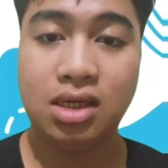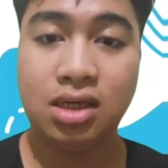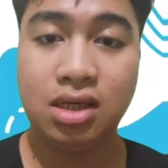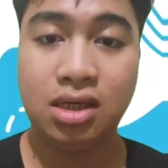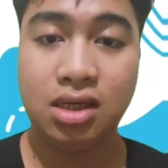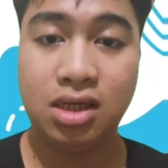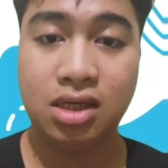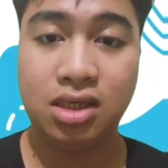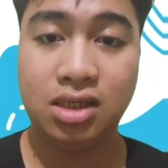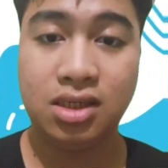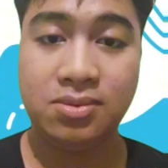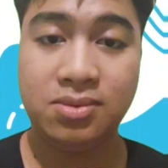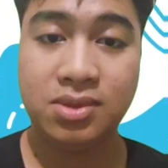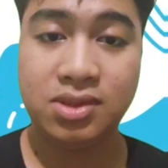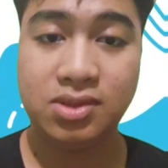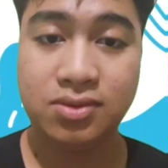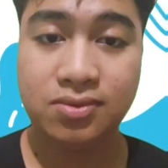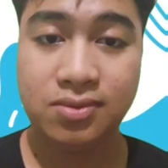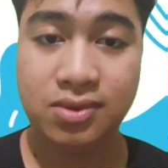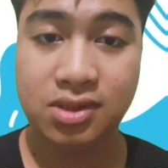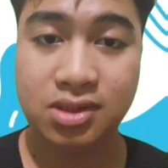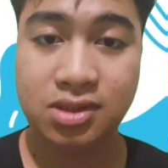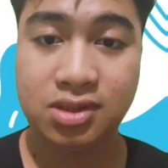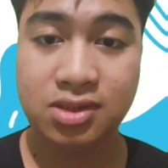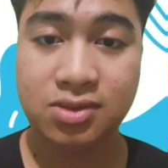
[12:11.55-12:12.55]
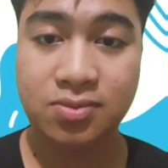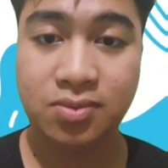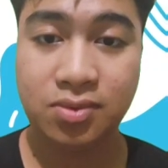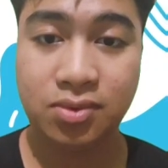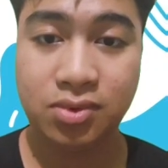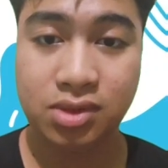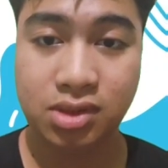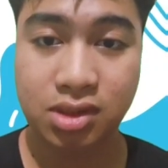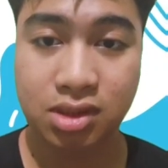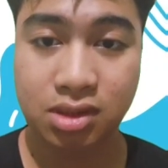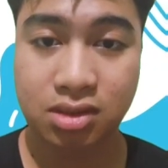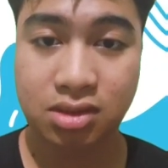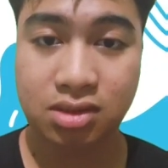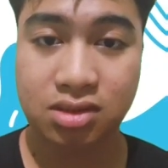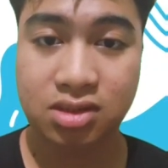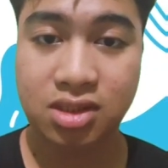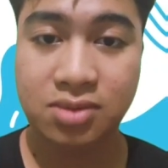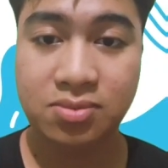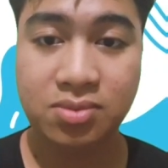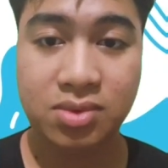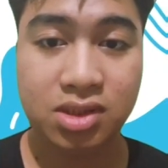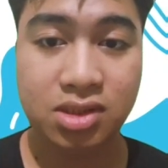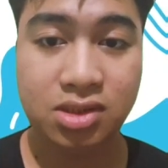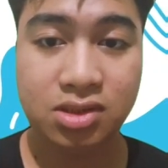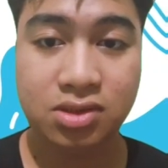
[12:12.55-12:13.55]
Demonstrations project.
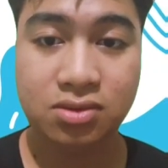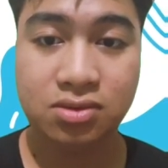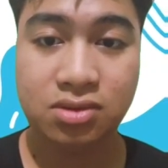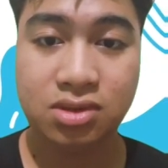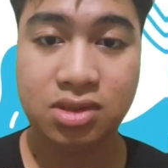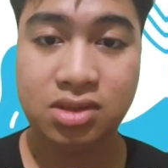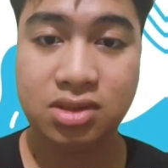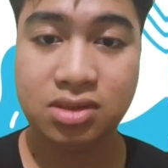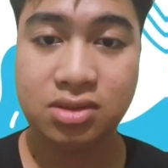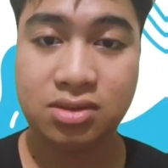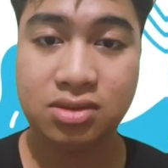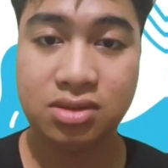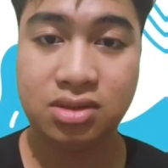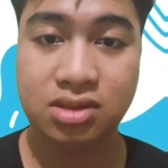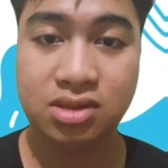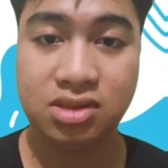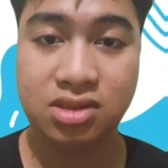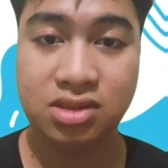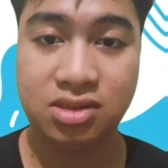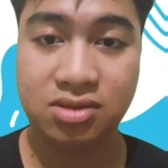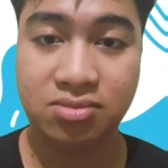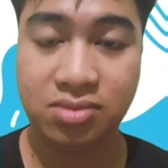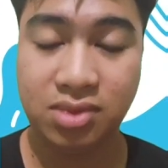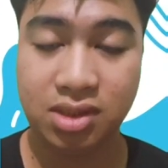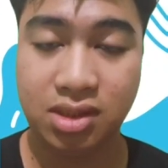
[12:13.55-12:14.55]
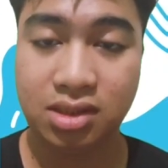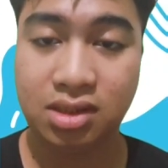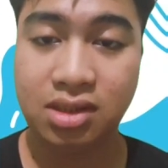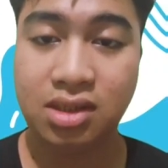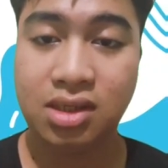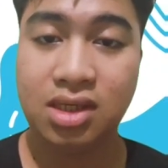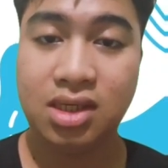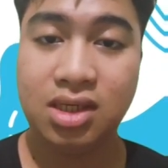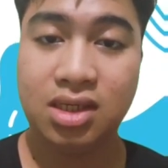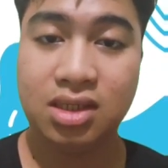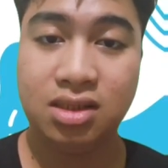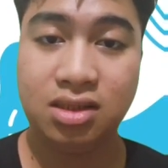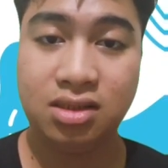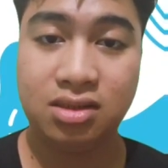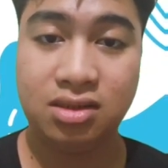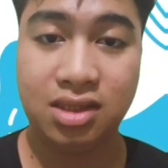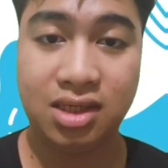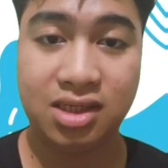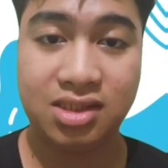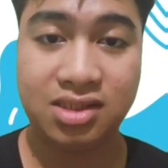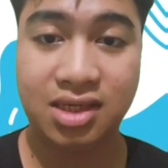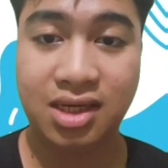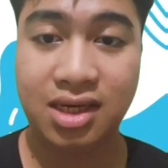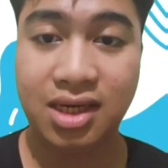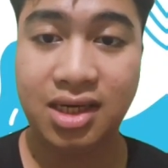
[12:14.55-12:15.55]
Japanese students learning German. The
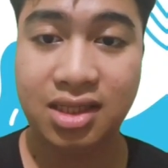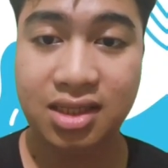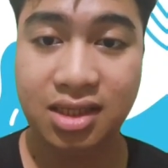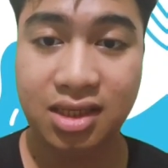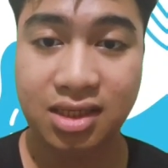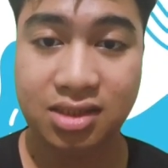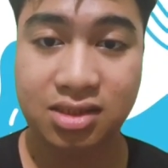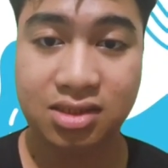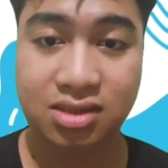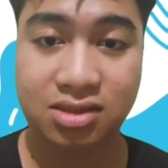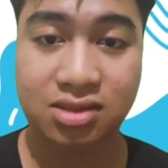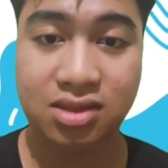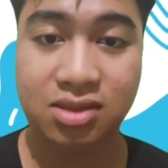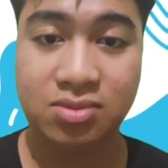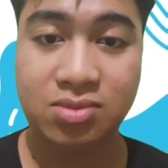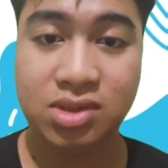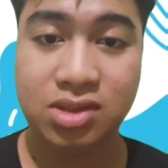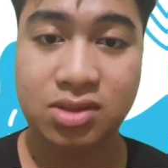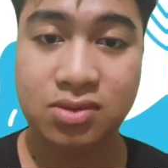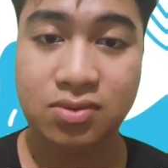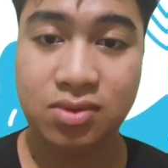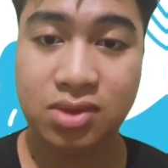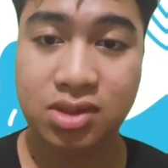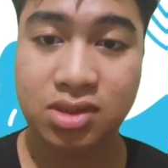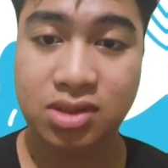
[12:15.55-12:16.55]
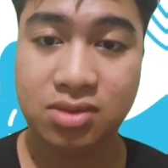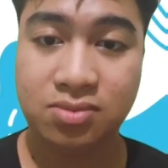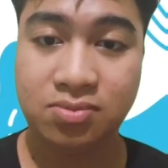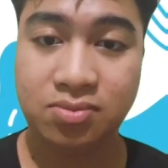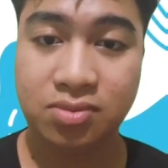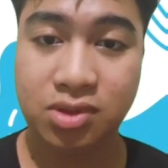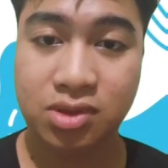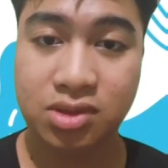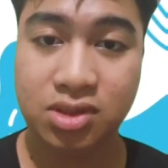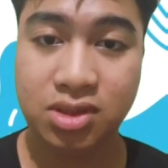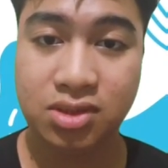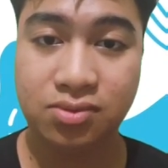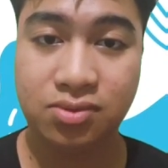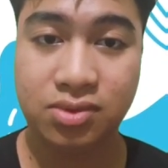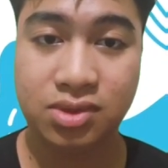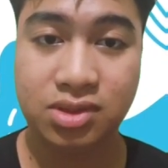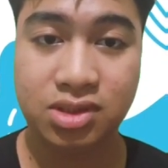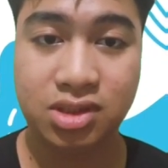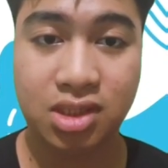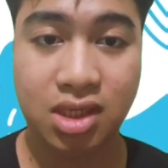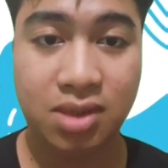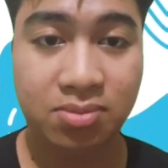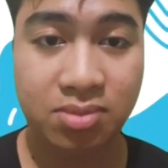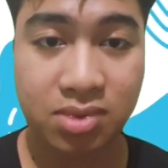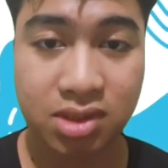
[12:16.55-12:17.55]
text highlights a demonstration project where
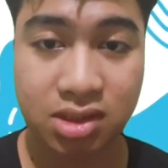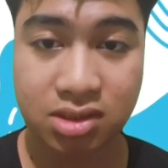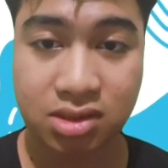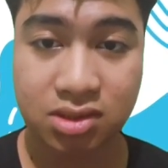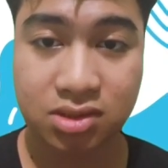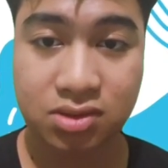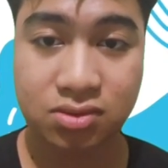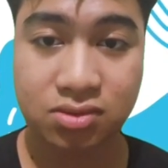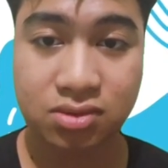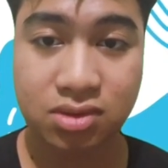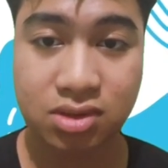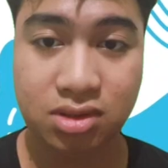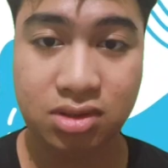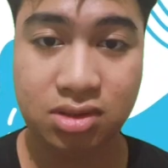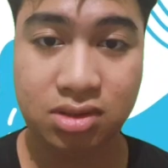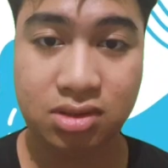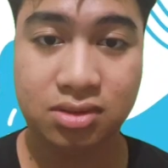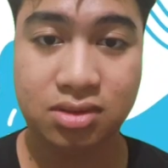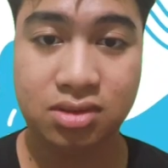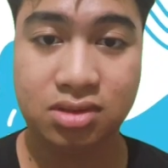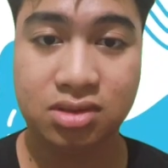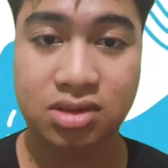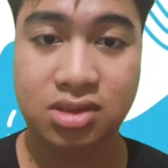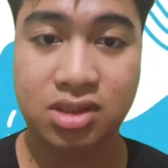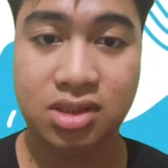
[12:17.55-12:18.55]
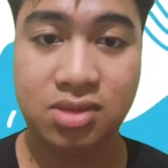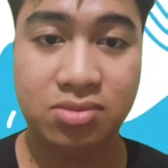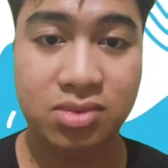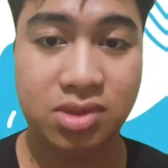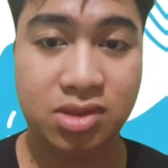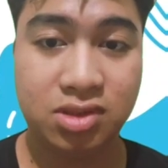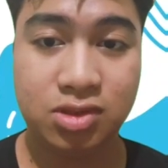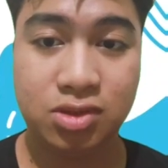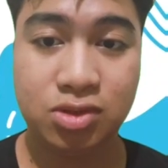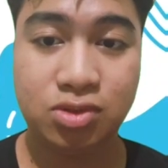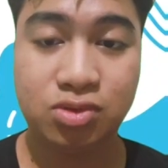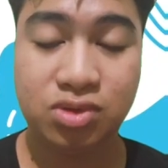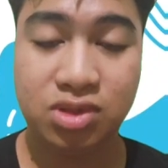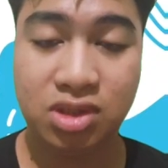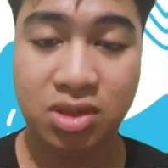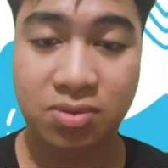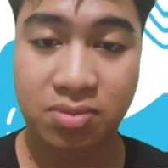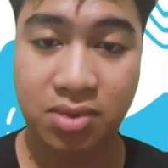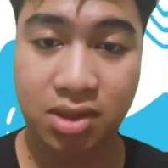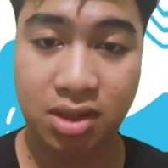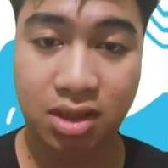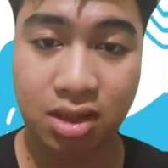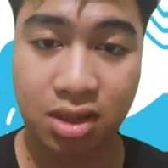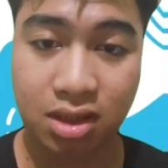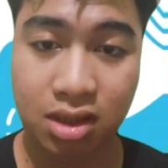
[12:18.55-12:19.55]
Japanese students learn German through
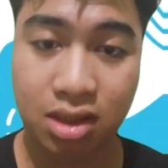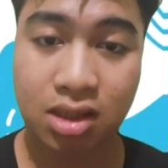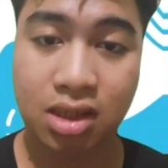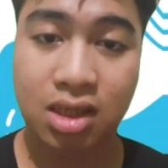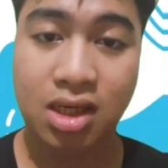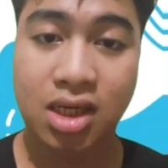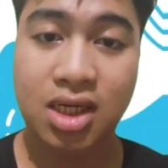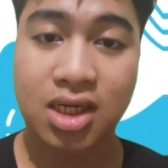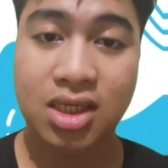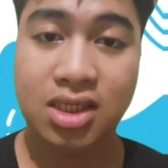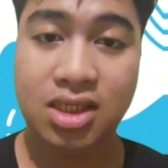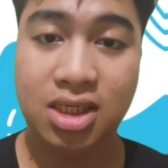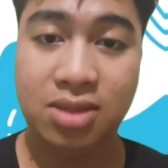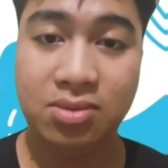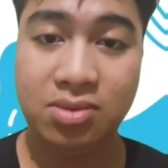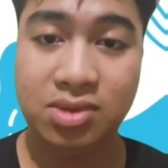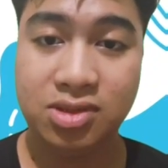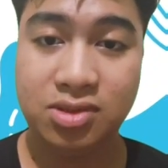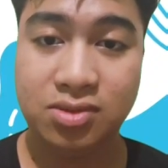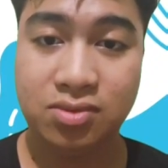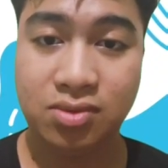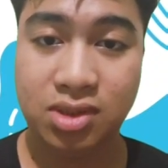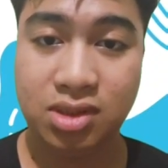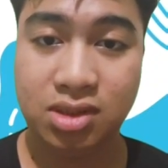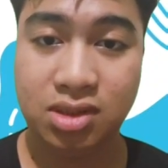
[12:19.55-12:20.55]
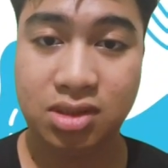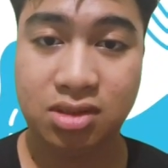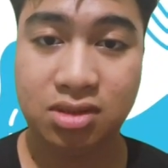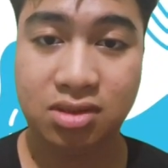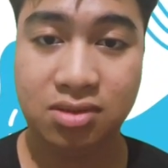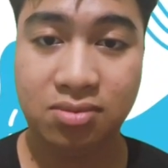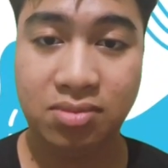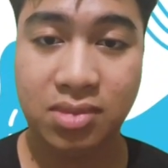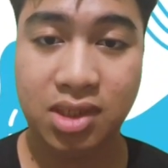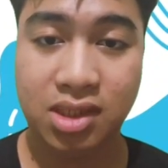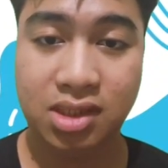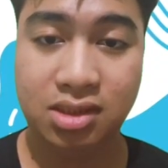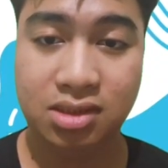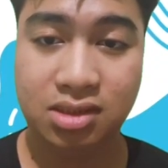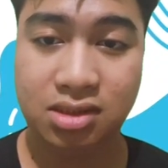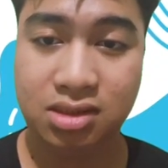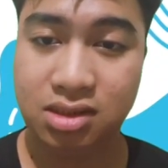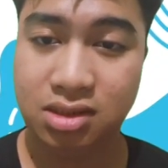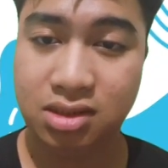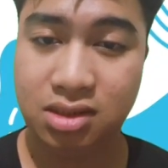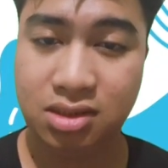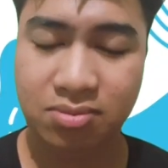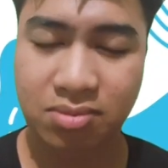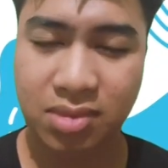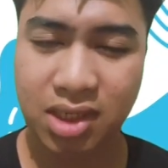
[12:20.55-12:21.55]
TPR, demonstrating the
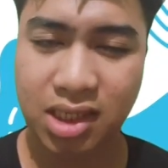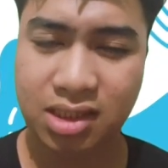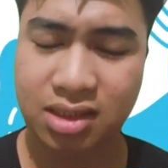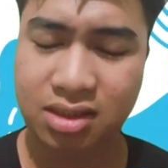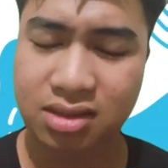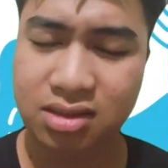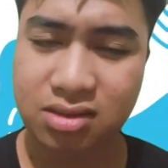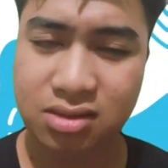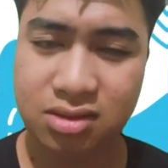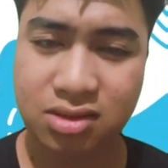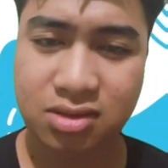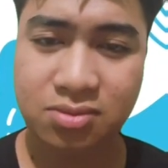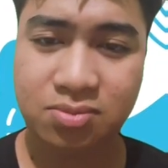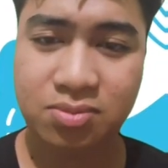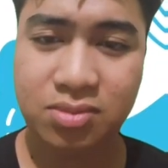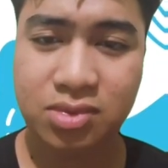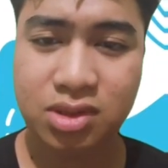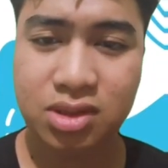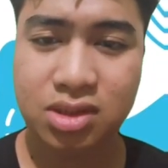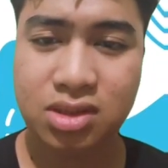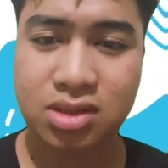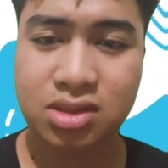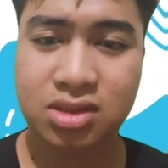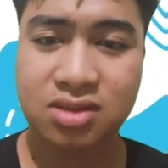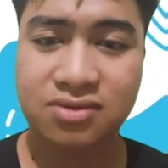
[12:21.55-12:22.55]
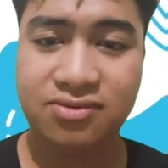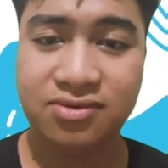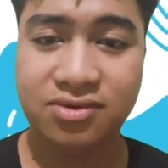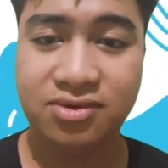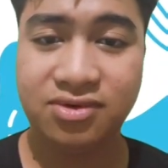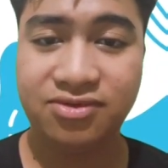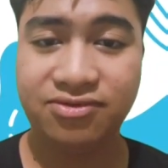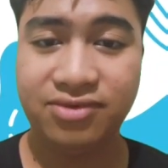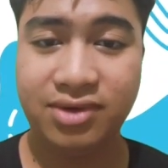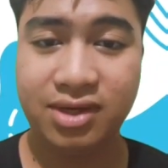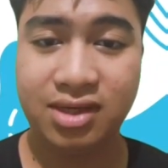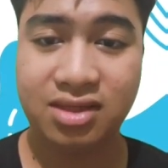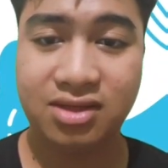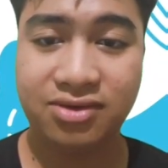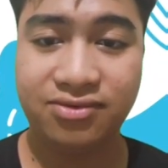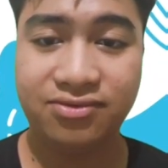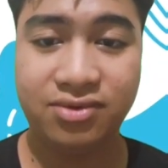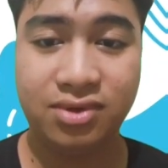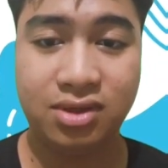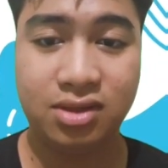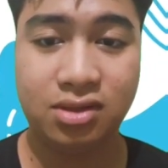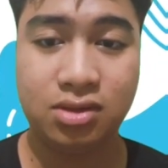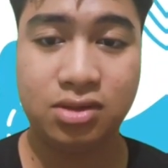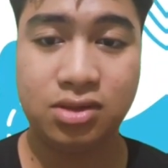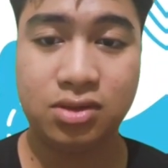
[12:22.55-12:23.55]
methods, potential for
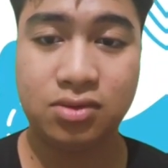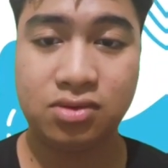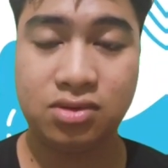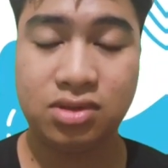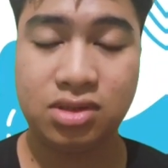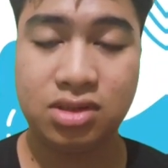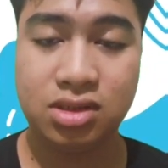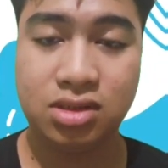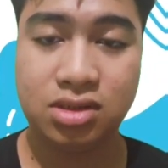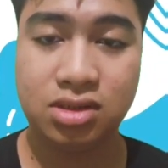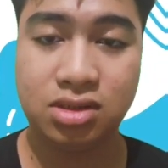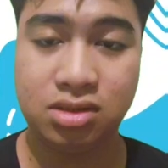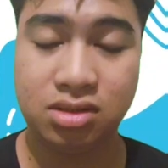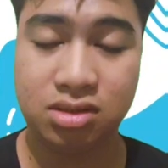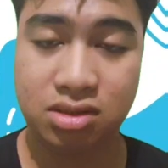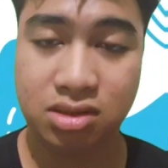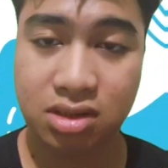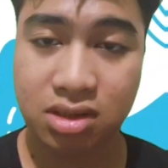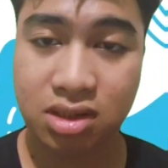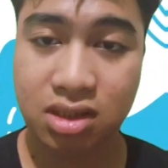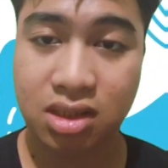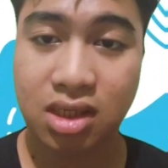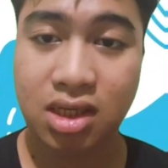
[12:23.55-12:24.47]
effective language acquisition.